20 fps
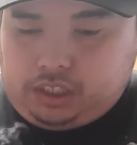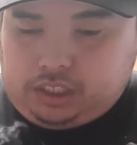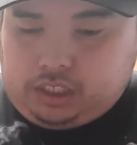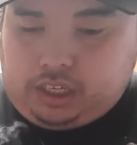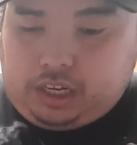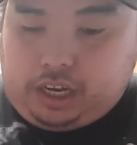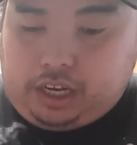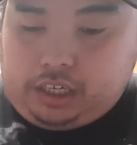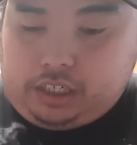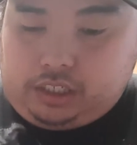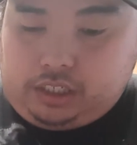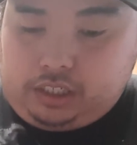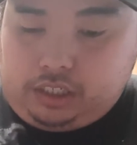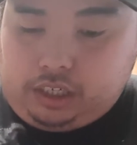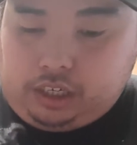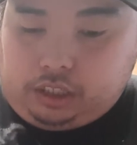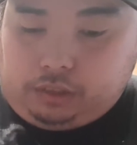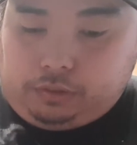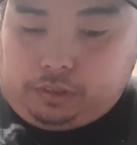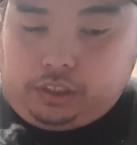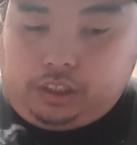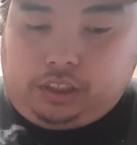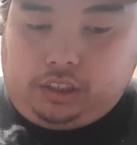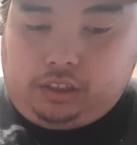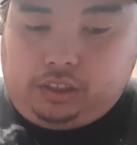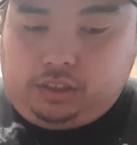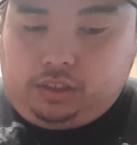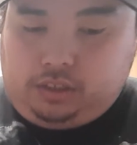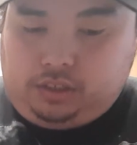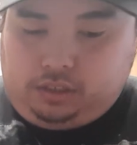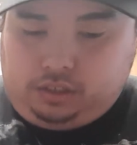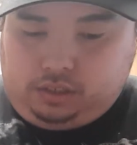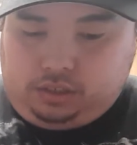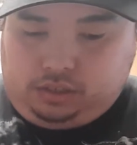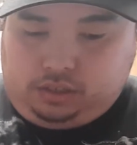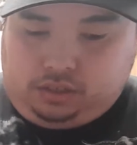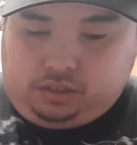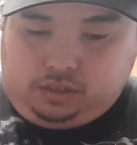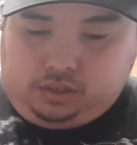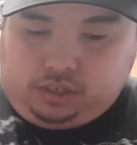and add it to the other ones,
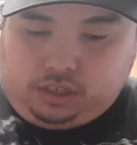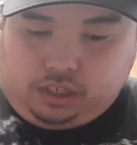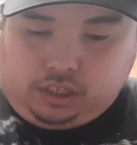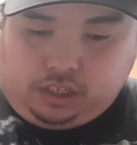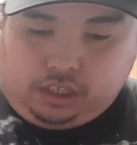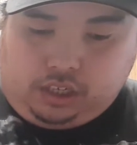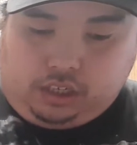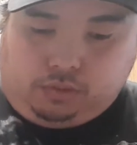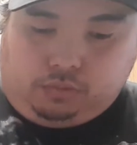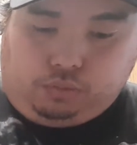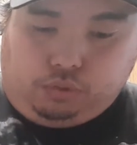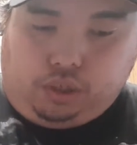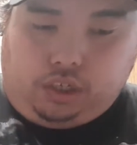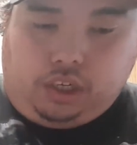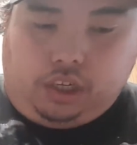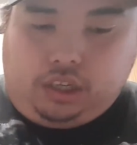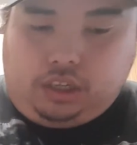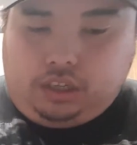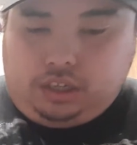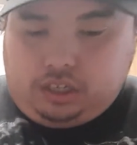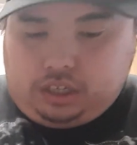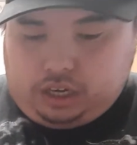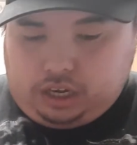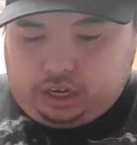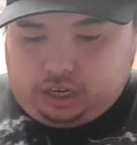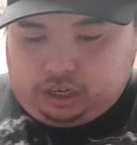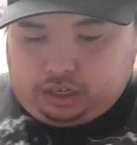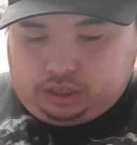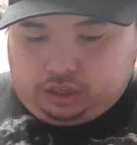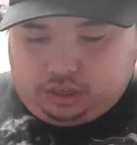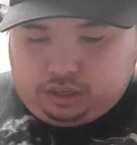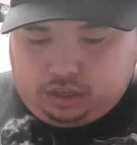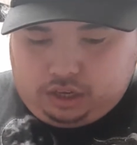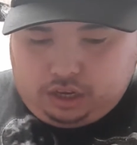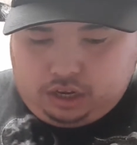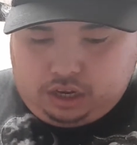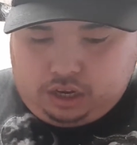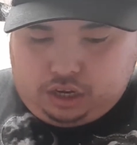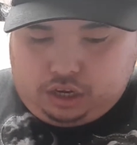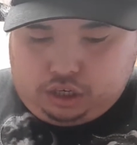and then kind of
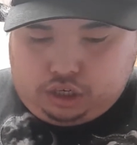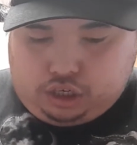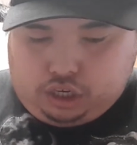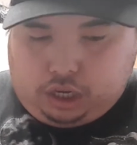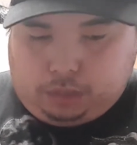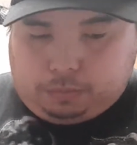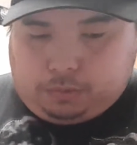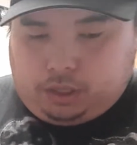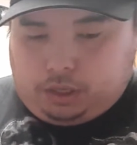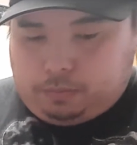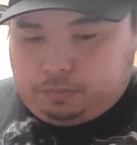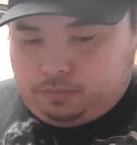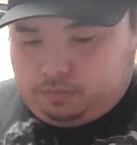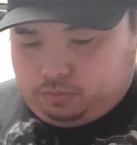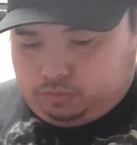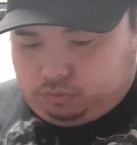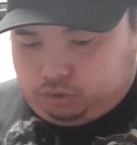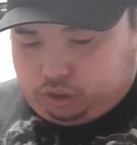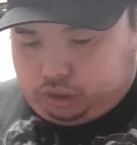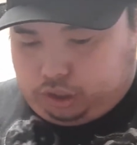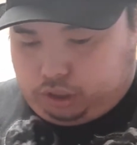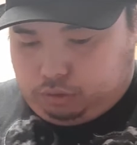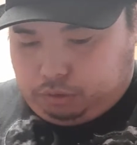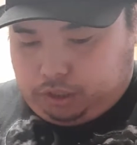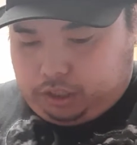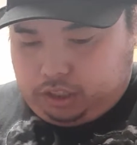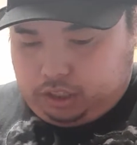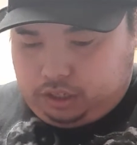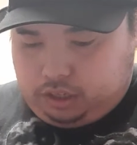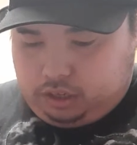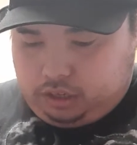shape them really quick.